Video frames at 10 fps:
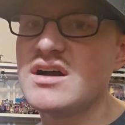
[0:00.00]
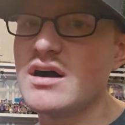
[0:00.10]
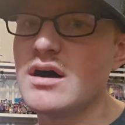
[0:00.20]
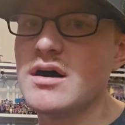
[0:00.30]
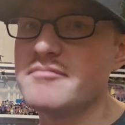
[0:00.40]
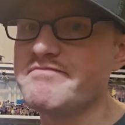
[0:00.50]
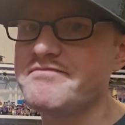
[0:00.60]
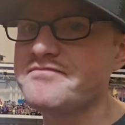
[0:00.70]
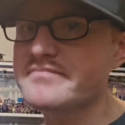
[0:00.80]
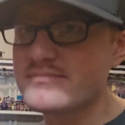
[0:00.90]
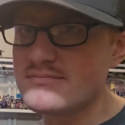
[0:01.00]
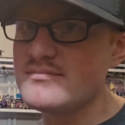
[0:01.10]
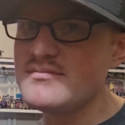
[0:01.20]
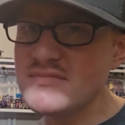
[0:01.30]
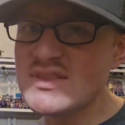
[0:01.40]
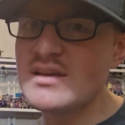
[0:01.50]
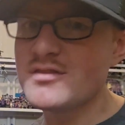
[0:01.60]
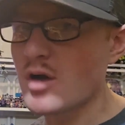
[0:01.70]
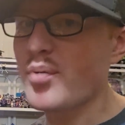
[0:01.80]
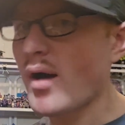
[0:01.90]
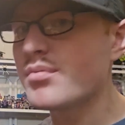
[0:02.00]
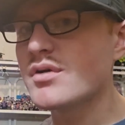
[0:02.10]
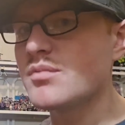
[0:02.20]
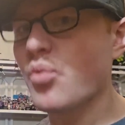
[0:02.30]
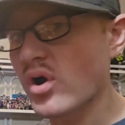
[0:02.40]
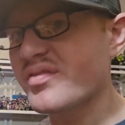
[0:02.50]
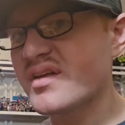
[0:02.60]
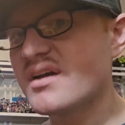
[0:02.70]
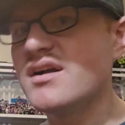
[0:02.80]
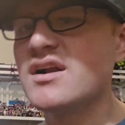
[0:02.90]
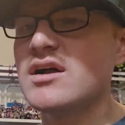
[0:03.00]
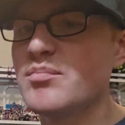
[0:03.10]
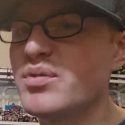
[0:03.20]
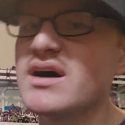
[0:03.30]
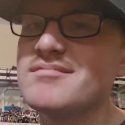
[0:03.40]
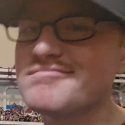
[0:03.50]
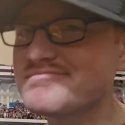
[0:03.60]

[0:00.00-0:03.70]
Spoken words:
they're probably worth it. But